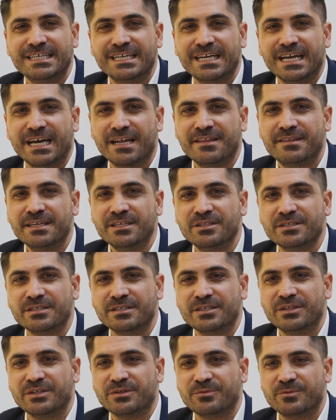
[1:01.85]
And I think the
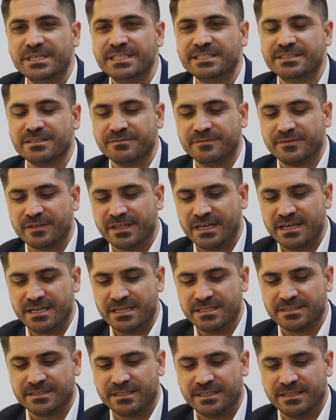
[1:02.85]
reason for that
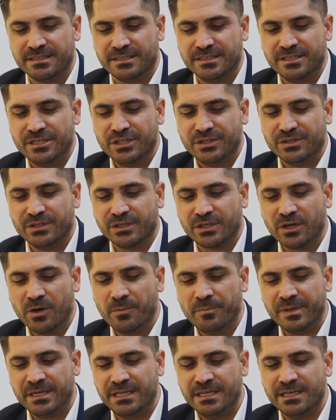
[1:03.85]
is that the
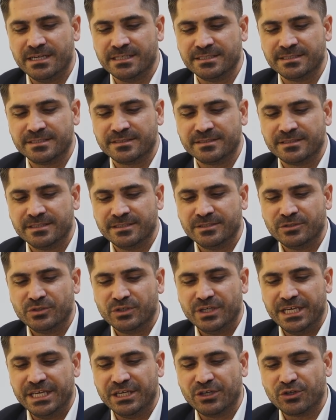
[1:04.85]
company has
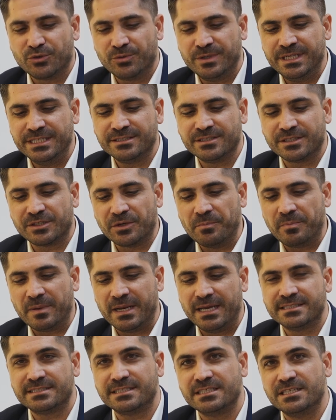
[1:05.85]
increased the
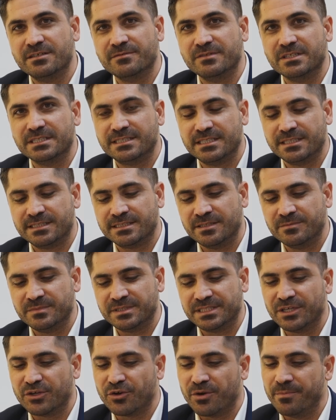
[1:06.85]
complexity of the systems
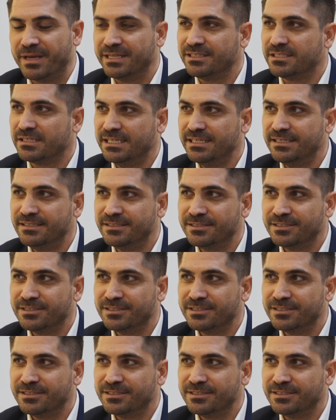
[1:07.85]
incrementally.